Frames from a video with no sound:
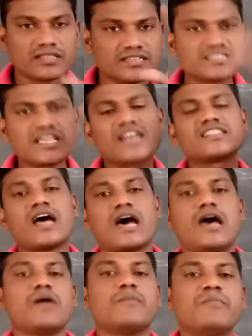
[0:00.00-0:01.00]
These are
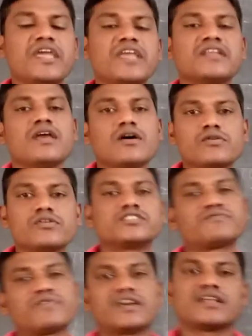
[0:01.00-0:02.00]
the main
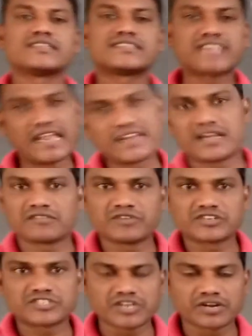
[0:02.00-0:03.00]
rules for sign
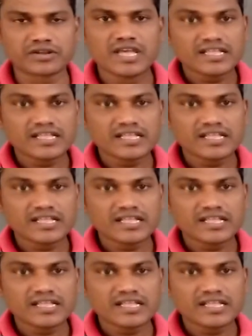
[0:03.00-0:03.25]
conversion.